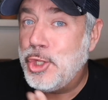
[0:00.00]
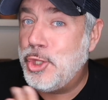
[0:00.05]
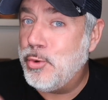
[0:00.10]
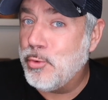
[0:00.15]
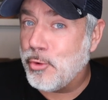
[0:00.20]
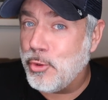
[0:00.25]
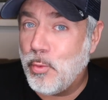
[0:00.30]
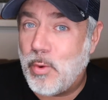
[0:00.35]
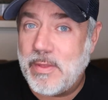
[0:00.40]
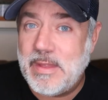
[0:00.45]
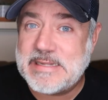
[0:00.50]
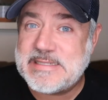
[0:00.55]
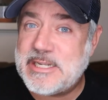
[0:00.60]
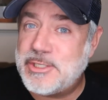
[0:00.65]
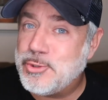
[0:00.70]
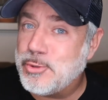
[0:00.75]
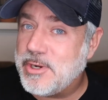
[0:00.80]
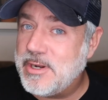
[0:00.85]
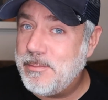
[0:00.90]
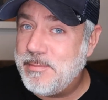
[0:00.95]
you're the one that
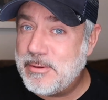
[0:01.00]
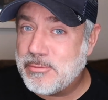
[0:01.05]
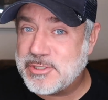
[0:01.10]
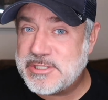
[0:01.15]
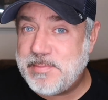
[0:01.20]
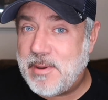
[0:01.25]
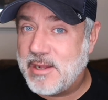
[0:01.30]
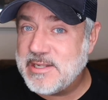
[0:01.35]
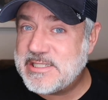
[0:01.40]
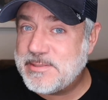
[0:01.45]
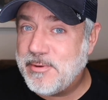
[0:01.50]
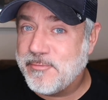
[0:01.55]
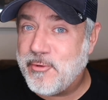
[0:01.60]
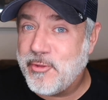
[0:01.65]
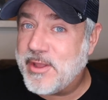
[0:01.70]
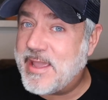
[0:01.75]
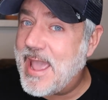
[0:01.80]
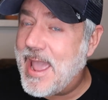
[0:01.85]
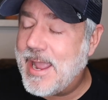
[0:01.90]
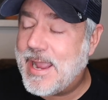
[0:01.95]
said you're gonna be responsible
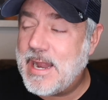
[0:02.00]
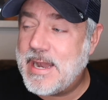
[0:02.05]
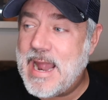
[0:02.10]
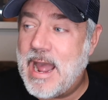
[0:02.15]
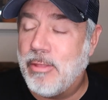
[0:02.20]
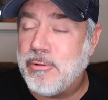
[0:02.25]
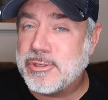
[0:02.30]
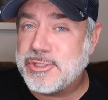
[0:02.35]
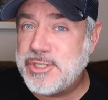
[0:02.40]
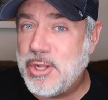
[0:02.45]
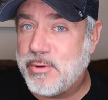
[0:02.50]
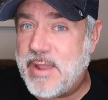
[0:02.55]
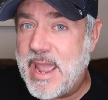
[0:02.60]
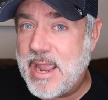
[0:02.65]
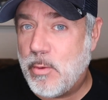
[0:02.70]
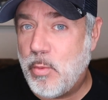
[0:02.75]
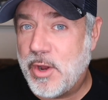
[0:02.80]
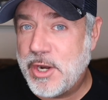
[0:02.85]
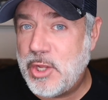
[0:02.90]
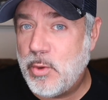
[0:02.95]
for the cake, and now there's no
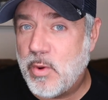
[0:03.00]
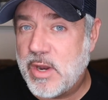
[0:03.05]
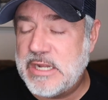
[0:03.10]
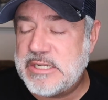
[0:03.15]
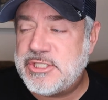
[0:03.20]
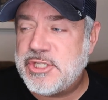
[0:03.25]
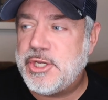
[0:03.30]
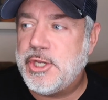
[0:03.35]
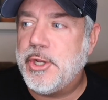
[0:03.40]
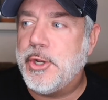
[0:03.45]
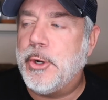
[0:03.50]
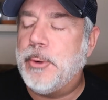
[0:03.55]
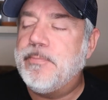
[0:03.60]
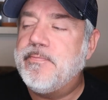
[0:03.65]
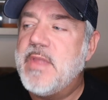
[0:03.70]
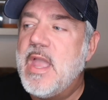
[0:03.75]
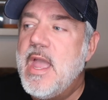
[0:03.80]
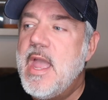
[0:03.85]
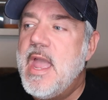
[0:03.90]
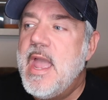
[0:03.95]
cake. What do you wanna do?
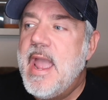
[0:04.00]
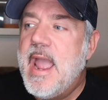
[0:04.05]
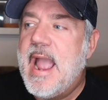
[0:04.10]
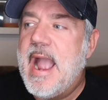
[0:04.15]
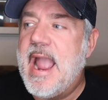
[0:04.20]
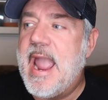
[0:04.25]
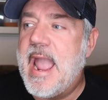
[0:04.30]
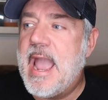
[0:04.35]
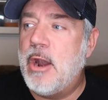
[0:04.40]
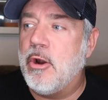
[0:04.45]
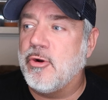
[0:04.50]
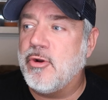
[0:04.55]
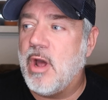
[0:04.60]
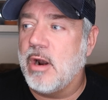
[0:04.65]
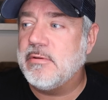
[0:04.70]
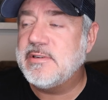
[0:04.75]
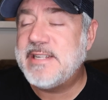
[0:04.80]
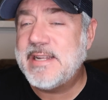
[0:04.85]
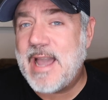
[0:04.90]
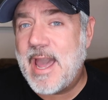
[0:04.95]
And her
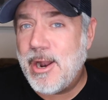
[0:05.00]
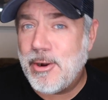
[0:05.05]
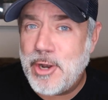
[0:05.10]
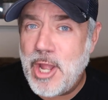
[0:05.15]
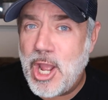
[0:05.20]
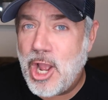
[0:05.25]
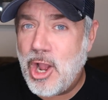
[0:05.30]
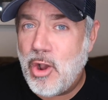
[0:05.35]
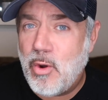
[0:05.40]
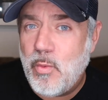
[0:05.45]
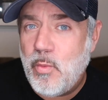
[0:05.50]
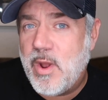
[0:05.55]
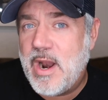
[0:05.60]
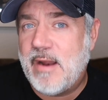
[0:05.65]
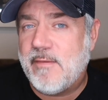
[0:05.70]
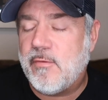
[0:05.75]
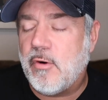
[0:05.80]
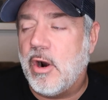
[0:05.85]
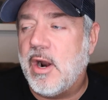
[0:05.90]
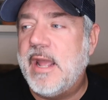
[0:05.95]
daughter was like, I don't know, and
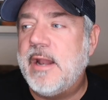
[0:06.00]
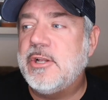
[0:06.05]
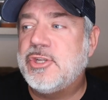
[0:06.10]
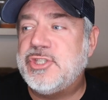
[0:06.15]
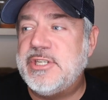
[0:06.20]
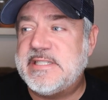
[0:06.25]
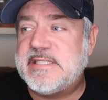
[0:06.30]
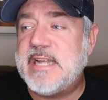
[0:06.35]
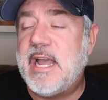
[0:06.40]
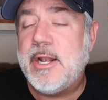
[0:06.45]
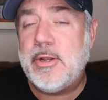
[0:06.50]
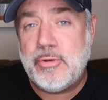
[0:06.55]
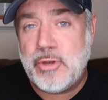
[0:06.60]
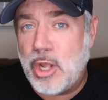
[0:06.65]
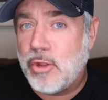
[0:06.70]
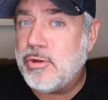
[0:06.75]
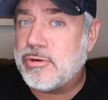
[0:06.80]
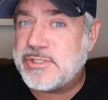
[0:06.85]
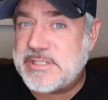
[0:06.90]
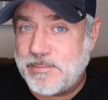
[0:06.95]
whatever. And she said,
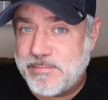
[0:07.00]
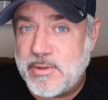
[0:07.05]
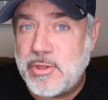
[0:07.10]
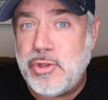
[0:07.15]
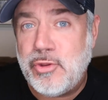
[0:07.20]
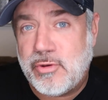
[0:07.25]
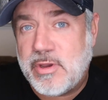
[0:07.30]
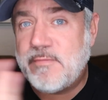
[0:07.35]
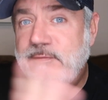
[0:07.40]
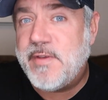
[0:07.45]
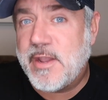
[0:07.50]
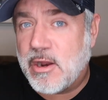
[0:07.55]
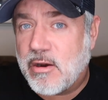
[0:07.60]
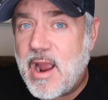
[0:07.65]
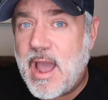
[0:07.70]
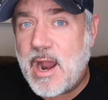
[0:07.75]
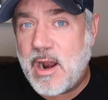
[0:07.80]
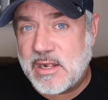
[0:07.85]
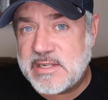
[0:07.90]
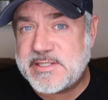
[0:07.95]
no, there's something, you can
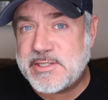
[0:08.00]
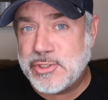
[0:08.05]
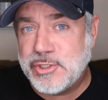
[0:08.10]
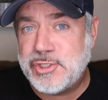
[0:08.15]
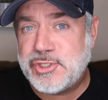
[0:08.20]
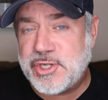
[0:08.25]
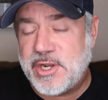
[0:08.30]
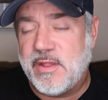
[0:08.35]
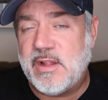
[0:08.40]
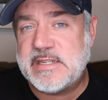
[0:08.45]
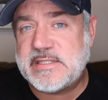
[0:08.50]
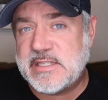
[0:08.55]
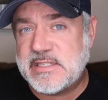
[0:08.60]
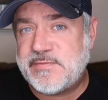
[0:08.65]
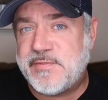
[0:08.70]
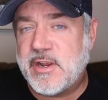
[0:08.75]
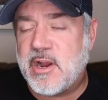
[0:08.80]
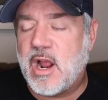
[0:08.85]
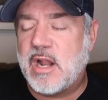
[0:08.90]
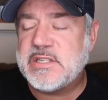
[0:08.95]
figure out a solution to this.
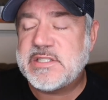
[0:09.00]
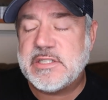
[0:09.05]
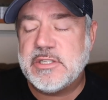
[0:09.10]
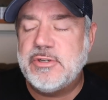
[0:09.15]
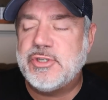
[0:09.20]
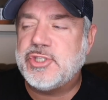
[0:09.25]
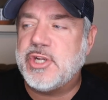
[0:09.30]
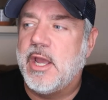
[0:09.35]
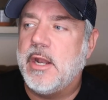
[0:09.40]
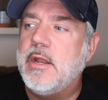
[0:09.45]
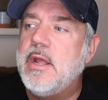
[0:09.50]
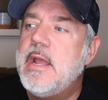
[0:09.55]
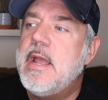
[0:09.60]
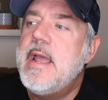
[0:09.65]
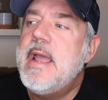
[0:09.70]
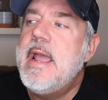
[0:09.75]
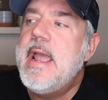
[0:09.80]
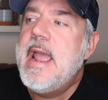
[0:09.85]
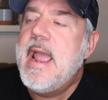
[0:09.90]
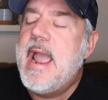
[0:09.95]
Let's figure out a solution.
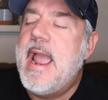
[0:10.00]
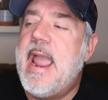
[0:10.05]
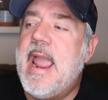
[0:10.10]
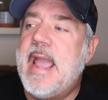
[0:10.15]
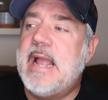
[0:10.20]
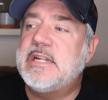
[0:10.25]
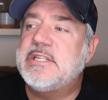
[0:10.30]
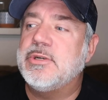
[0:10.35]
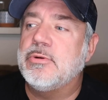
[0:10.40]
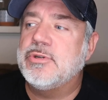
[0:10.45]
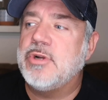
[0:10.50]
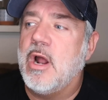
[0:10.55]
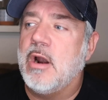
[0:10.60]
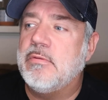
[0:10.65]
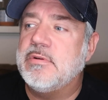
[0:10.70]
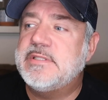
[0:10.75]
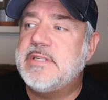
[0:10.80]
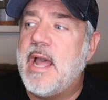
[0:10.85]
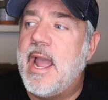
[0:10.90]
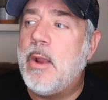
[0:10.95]
And so her
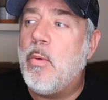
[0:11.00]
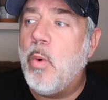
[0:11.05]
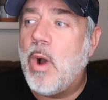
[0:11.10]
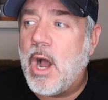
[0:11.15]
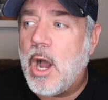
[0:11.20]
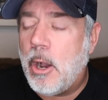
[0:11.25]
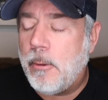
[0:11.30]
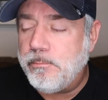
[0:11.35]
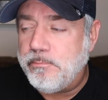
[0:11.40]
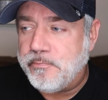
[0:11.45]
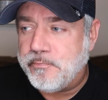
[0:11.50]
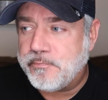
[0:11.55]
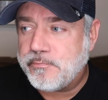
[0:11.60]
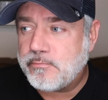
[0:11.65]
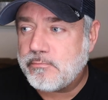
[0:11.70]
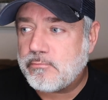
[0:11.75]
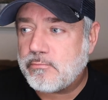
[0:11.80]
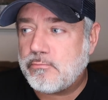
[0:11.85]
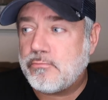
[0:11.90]
daughter was like, well,